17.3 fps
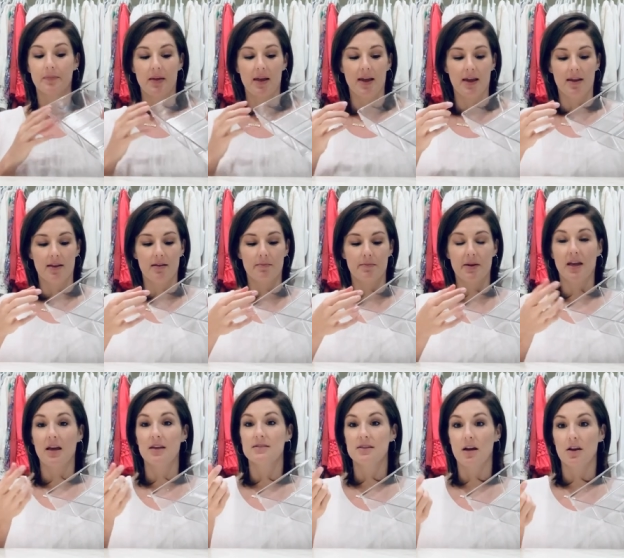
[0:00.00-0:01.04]
And
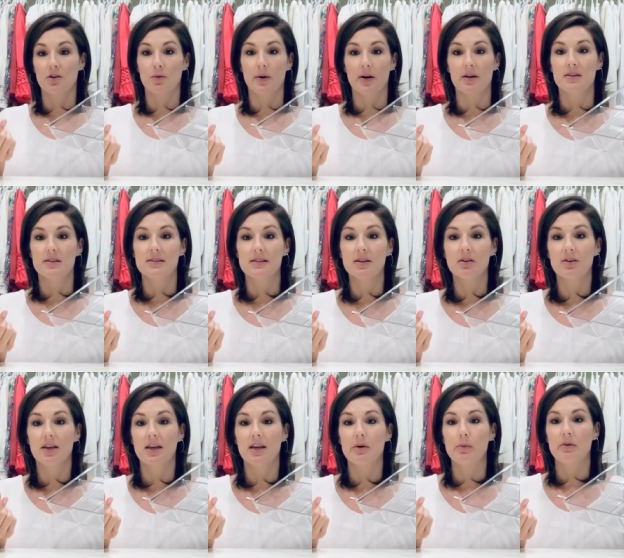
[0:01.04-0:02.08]
because the underwear is
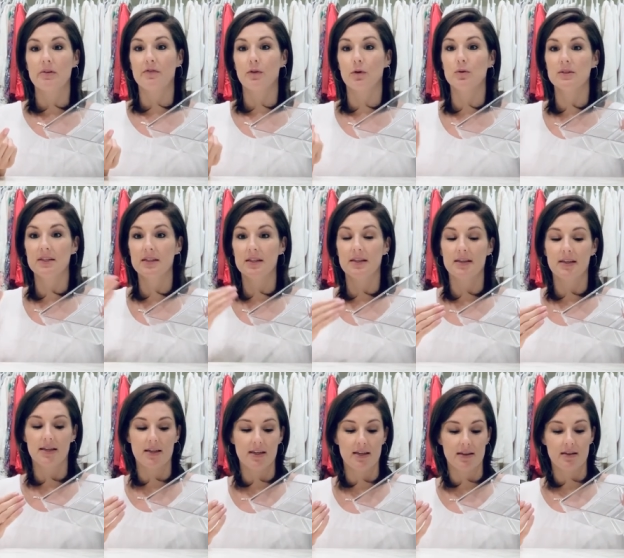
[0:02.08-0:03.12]
silky, we fold it
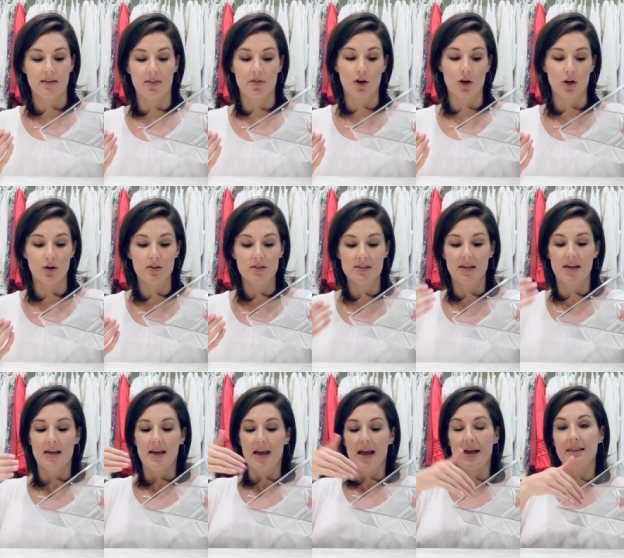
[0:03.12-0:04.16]
in thirds
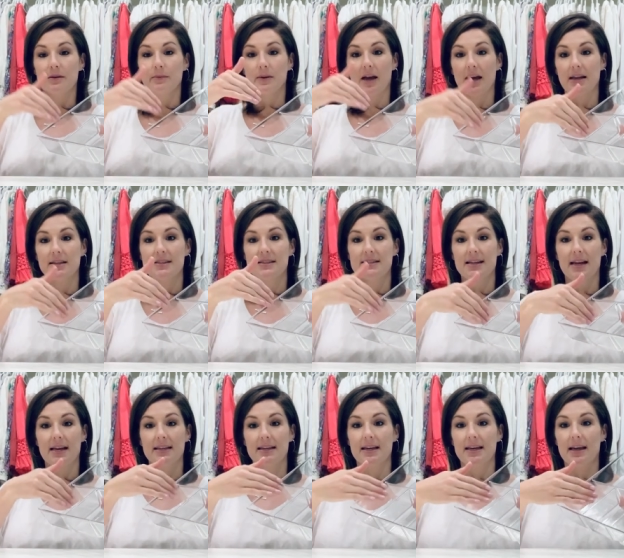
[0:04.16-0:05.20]
and then we kind of
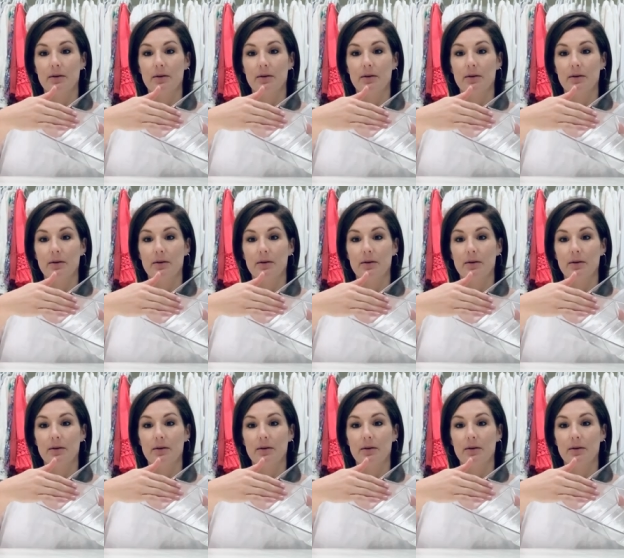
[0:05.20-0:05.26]
stand it.